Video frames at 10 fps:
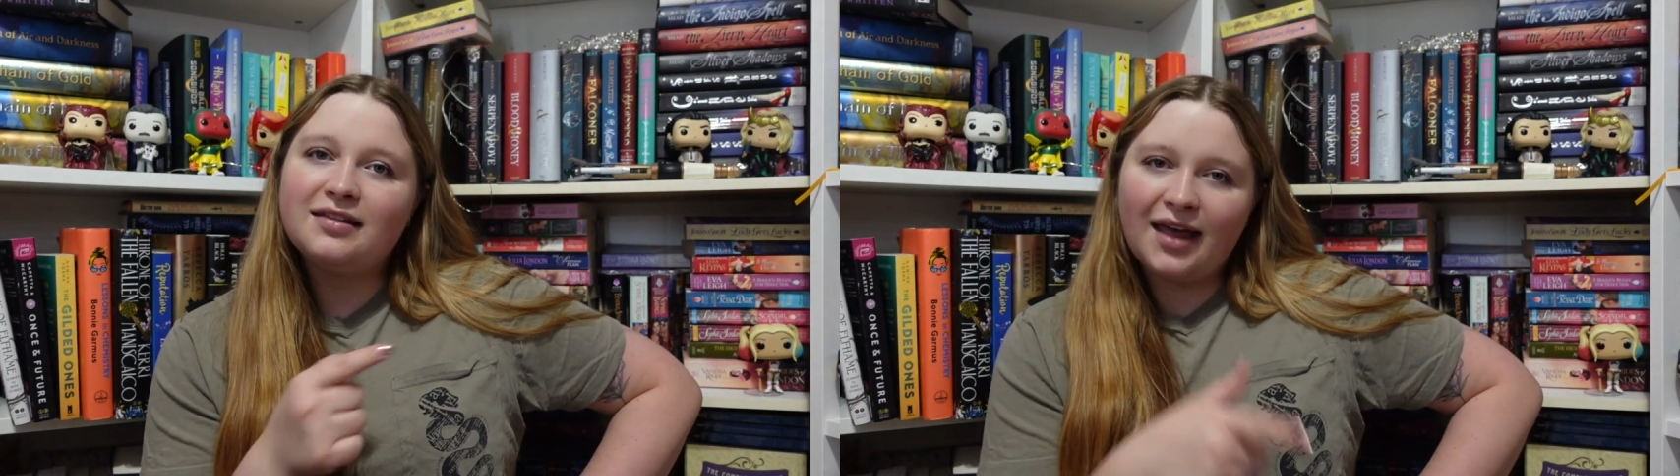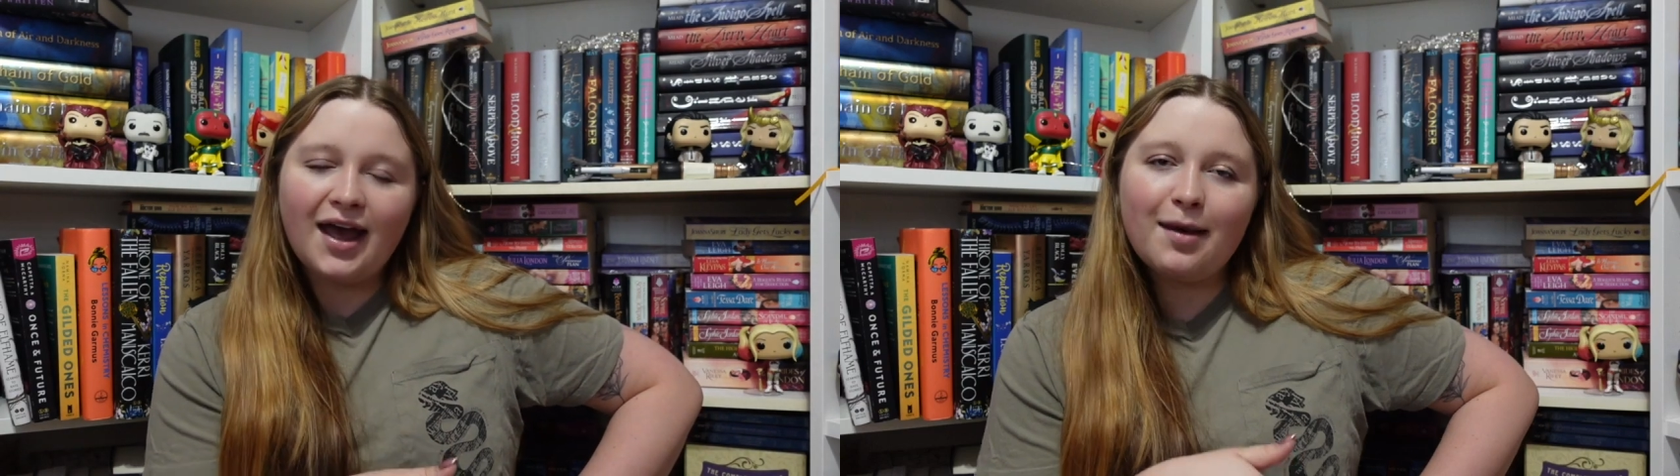
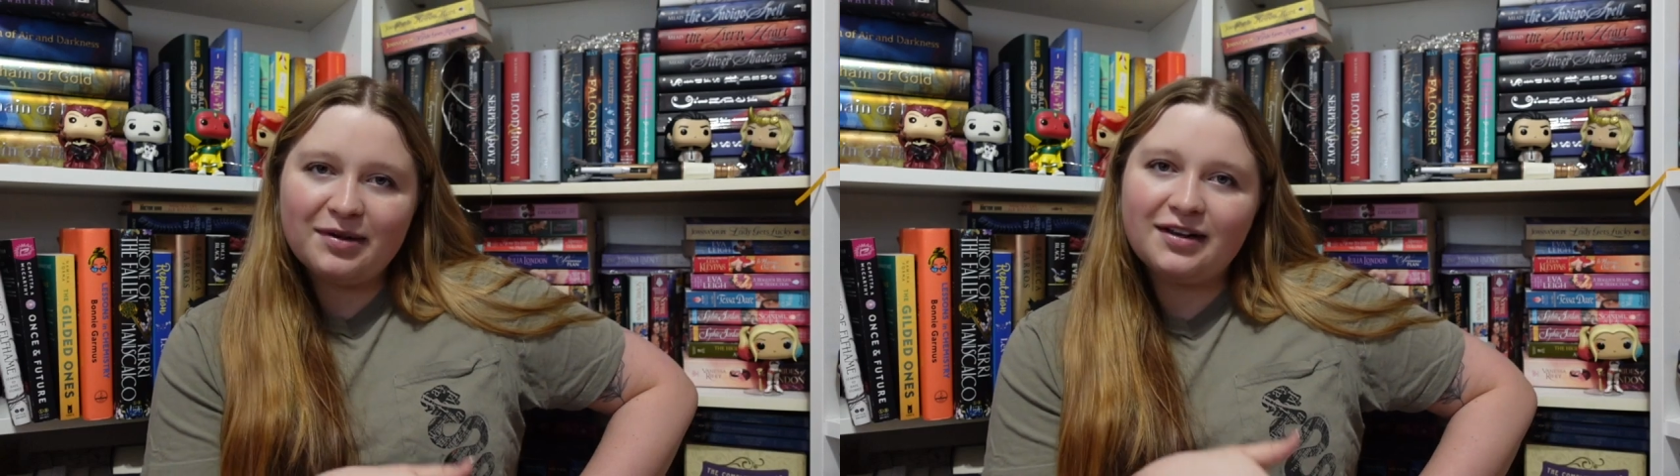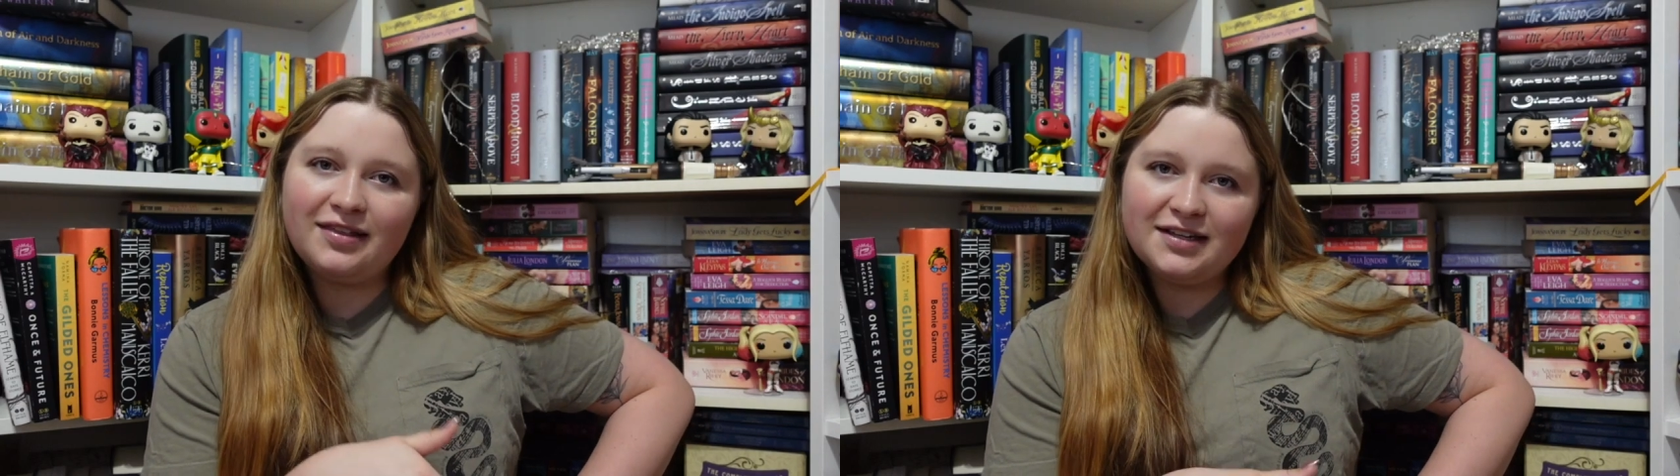That
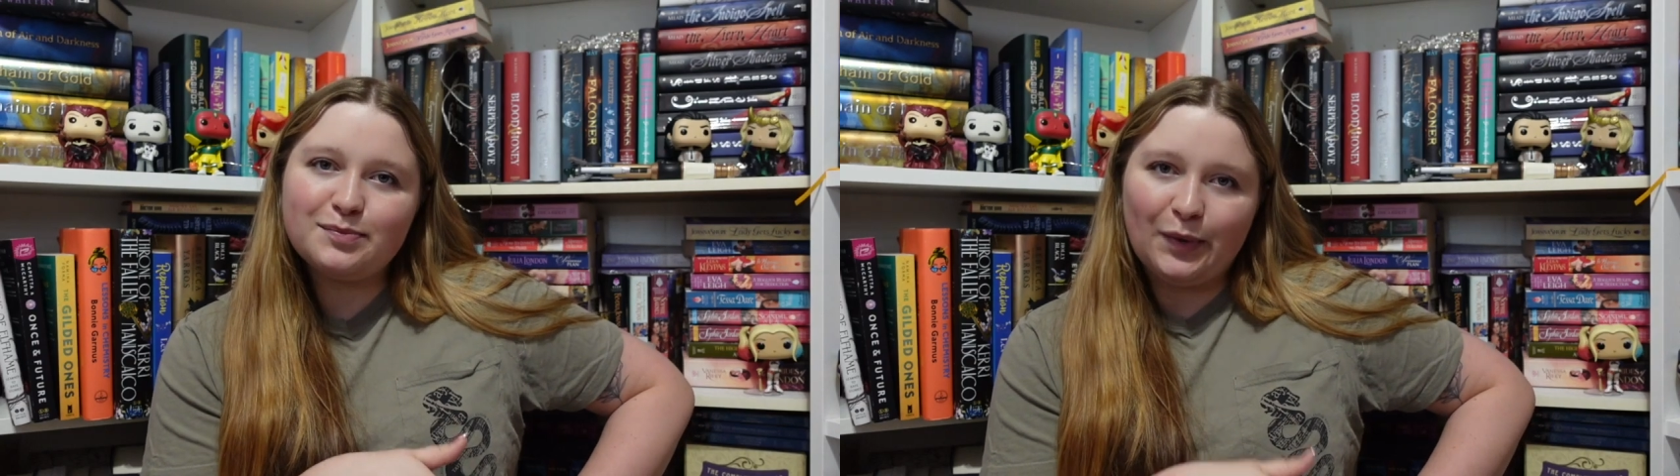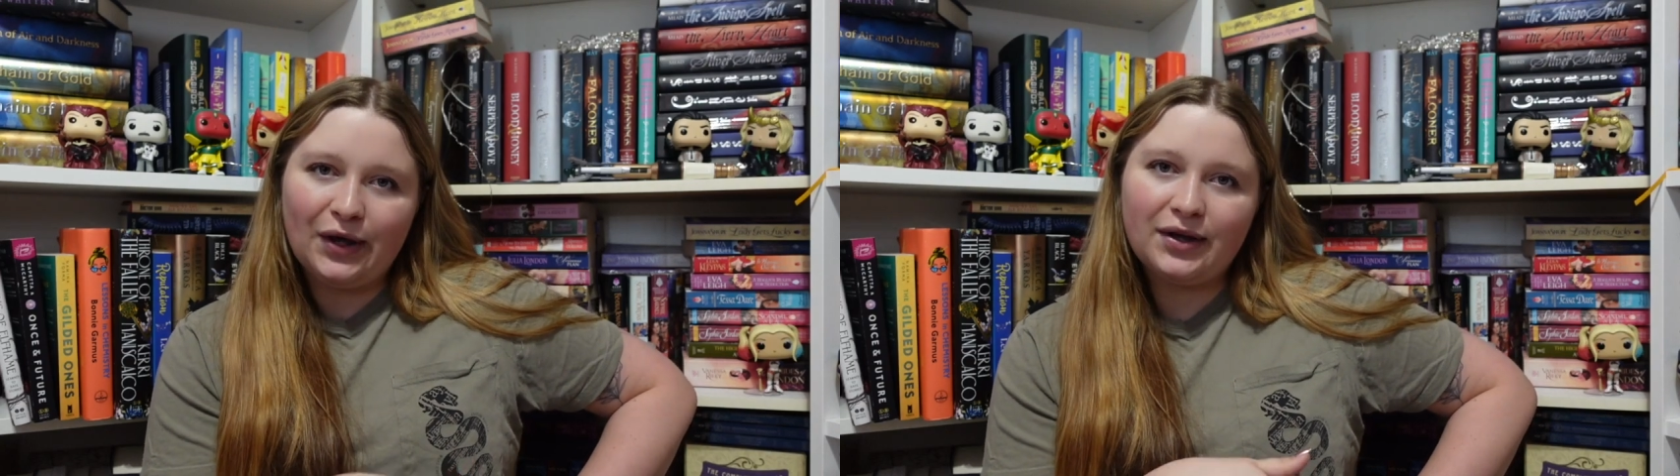happened in this
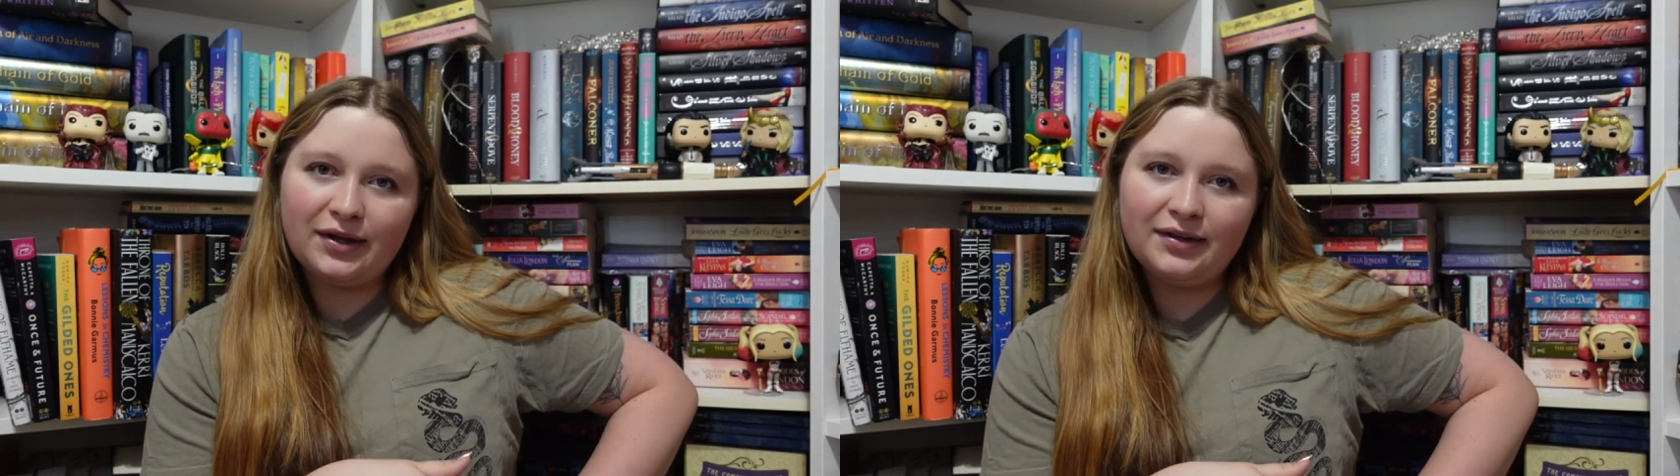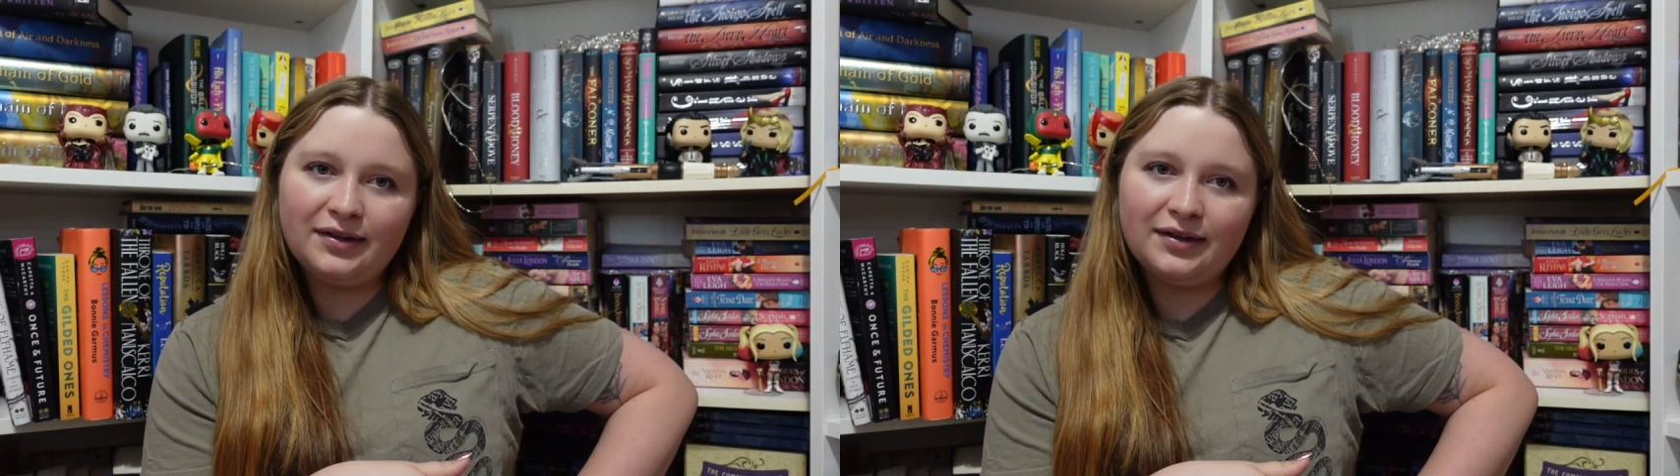book.